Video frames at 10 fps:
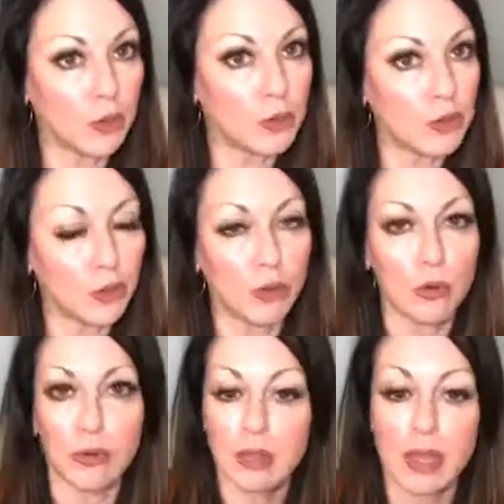
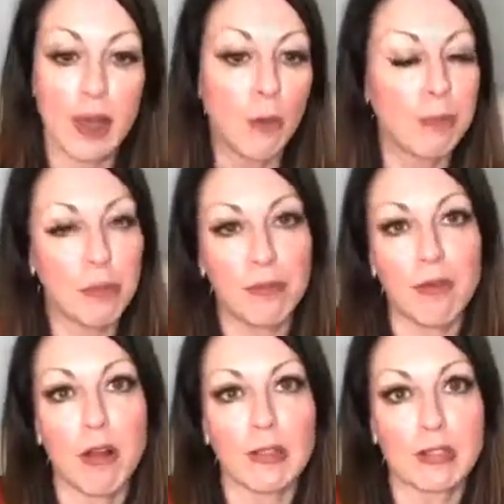do help them
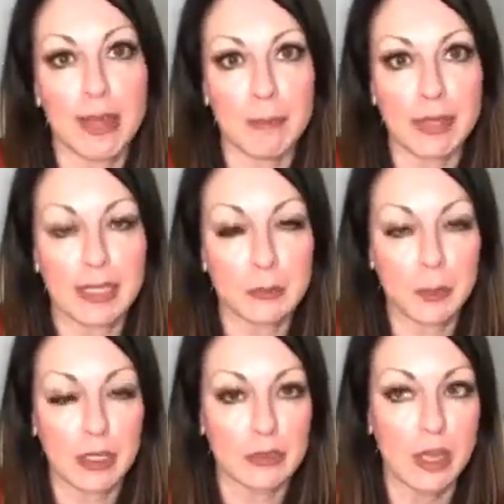fall into that place?
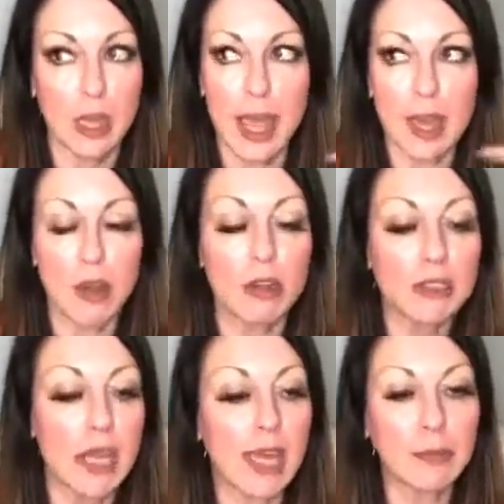Because at all
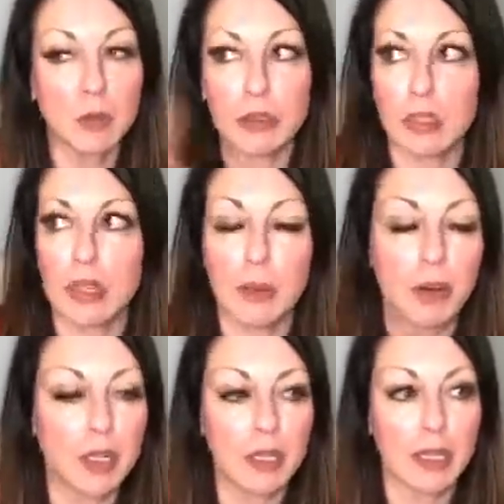times, we're looking at
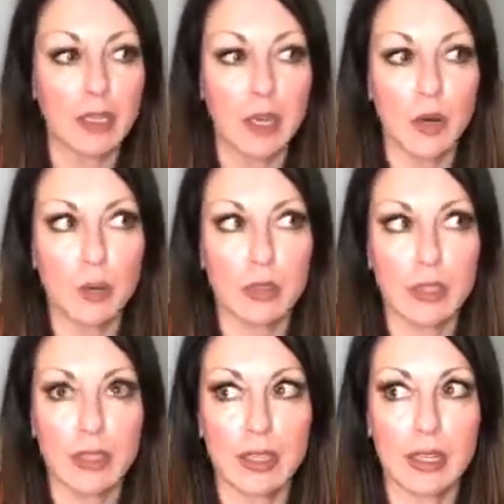marketing, we're
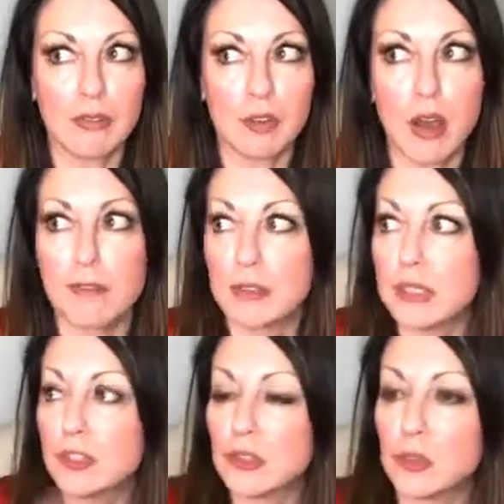looking at even
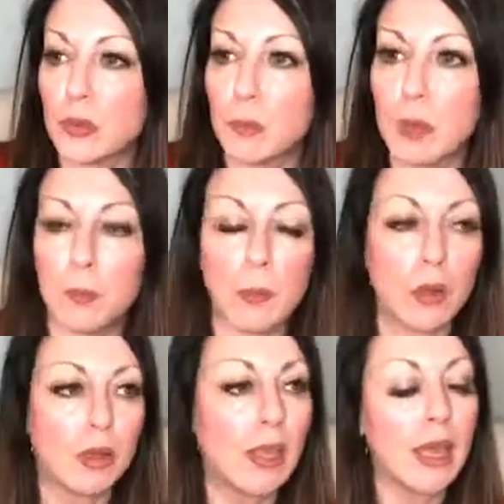conversations with
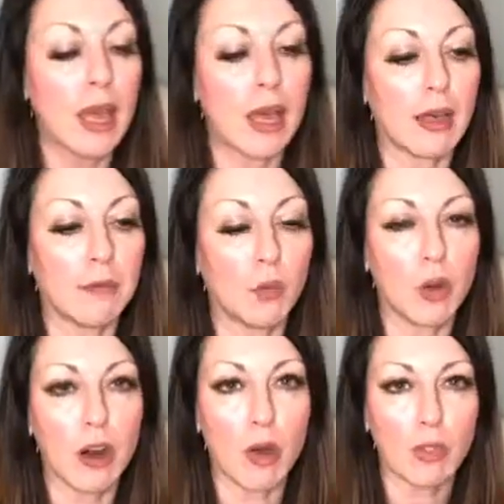people.
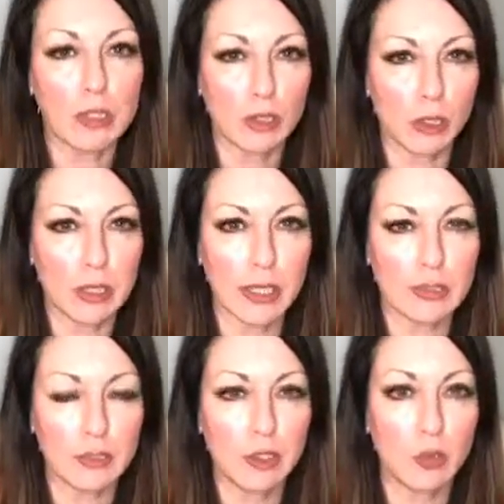We're always looking
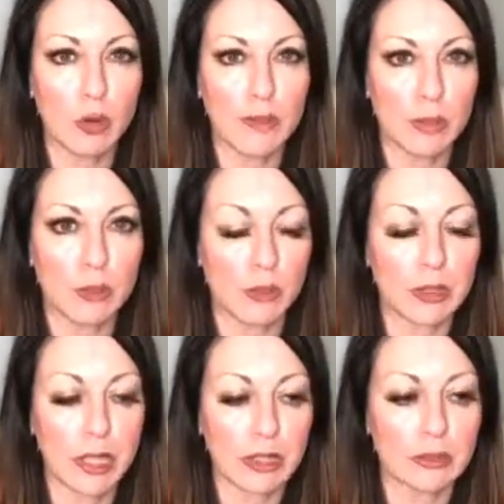to do one of those two
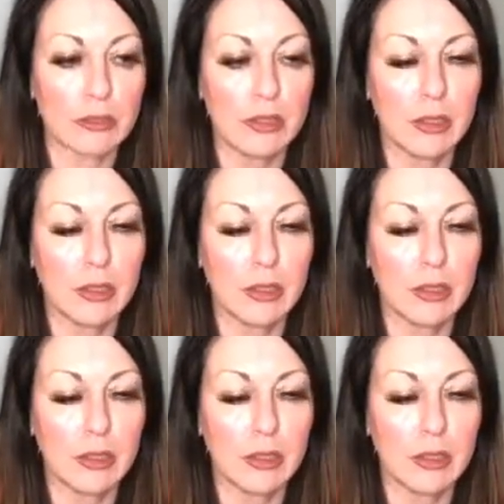things,